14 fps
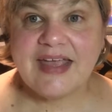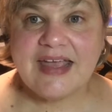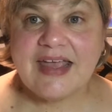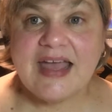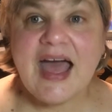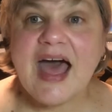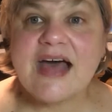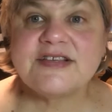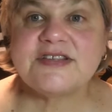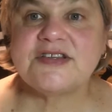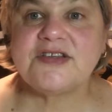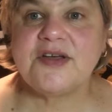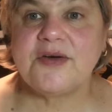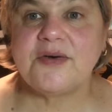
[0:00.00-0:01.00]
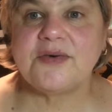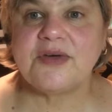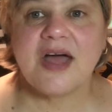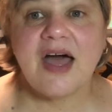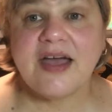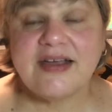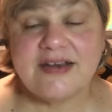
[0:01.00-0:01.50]
He has no
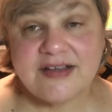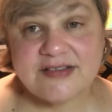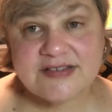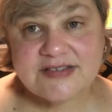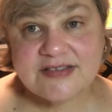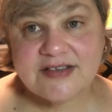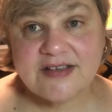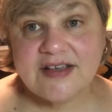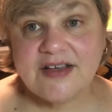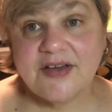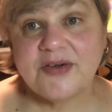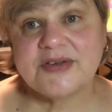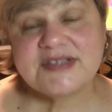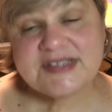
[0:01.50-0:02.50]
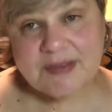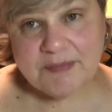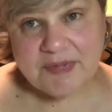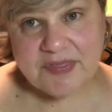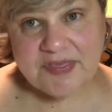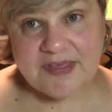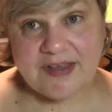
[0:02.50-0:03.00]
kindness or
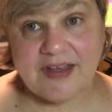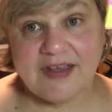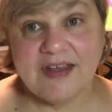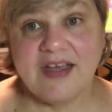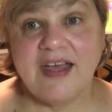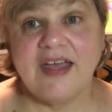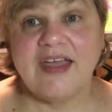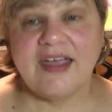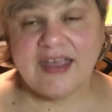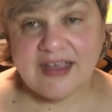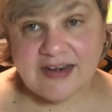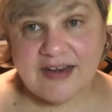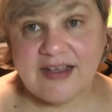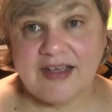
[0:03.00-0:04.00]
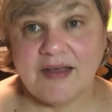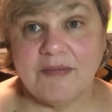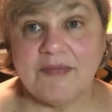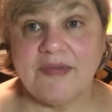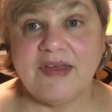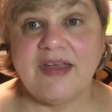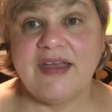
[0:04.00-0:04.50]
sympathy in
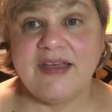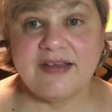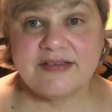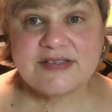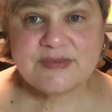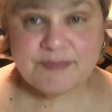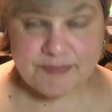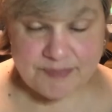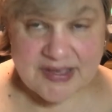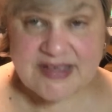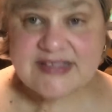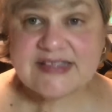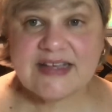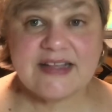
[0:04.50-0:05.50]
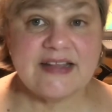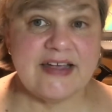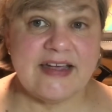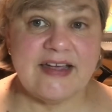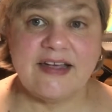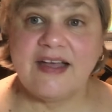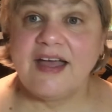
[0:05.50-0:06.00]
him. He is
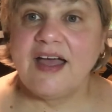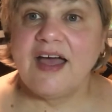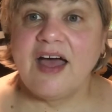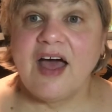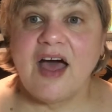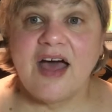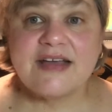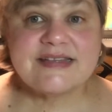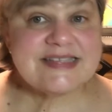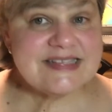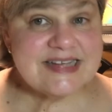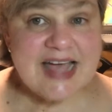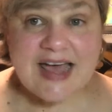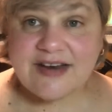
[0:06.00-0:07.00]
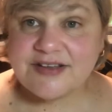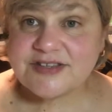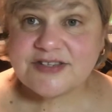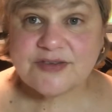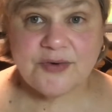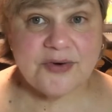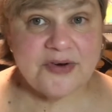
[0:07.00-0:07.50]
basically
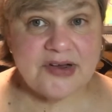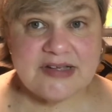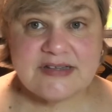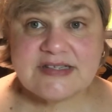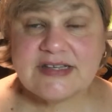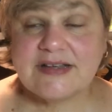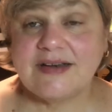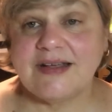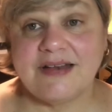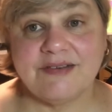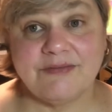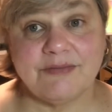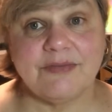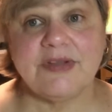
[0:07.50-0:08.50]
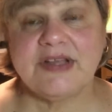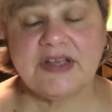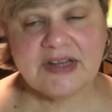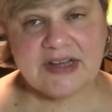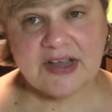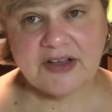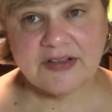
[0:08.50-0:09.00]
status oriented and really
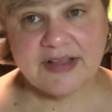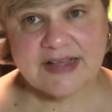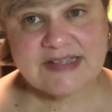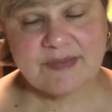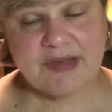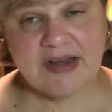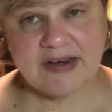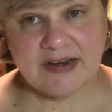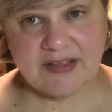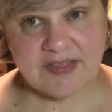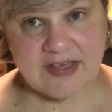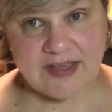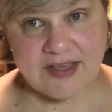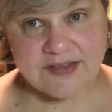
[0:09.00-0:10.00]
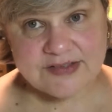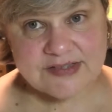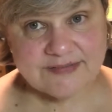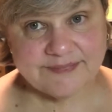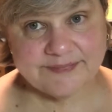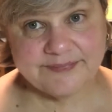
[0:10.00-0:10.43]
could care less about anything else.